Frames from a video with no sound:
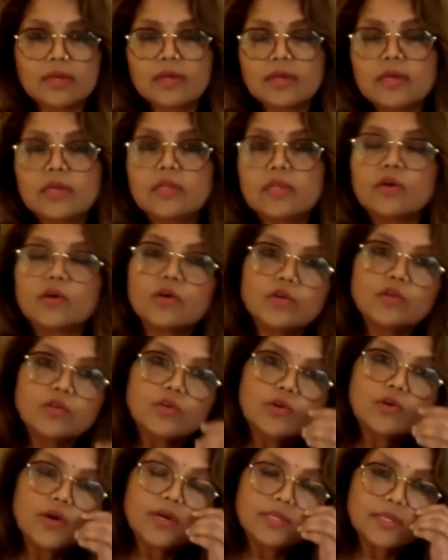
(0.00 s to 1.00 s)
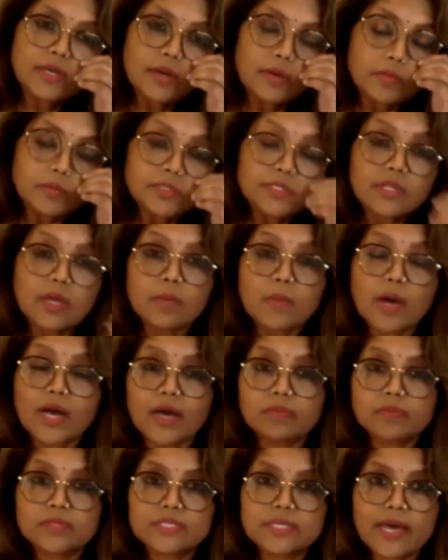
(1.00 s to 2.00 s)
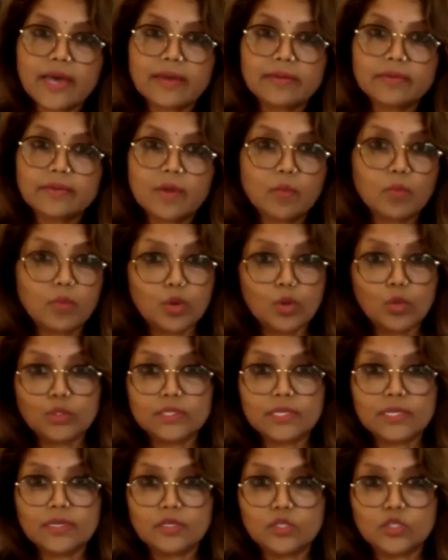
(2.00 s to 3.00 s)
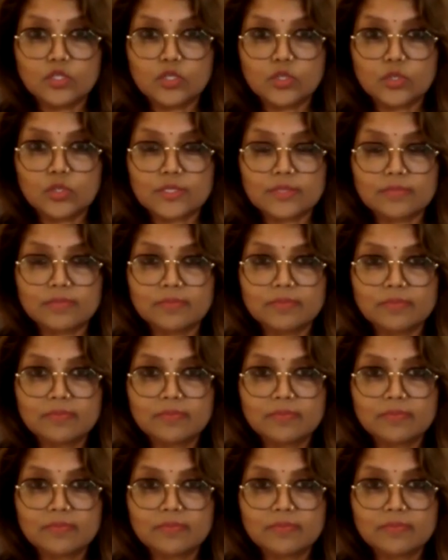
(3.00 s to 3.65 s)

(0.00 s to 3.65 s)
you got stomach upset, bloating issues,